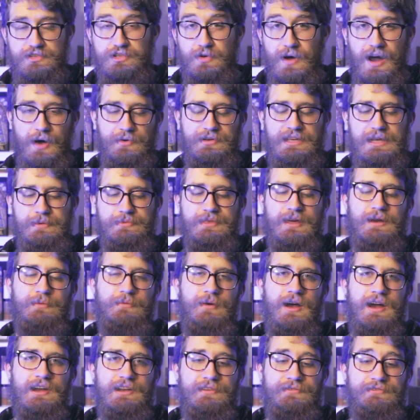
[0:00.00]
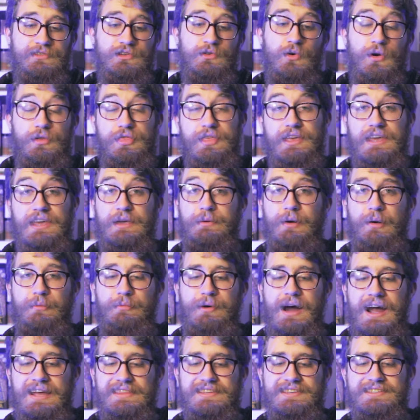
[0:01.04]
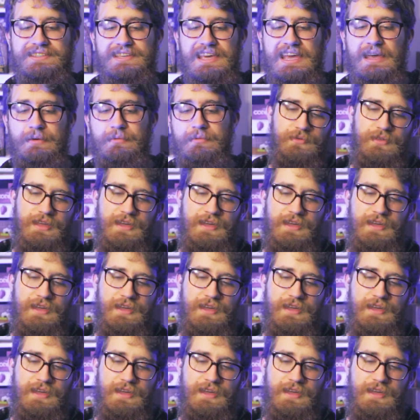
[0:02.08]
so I would keep that in mind if you are thinking about buying this game.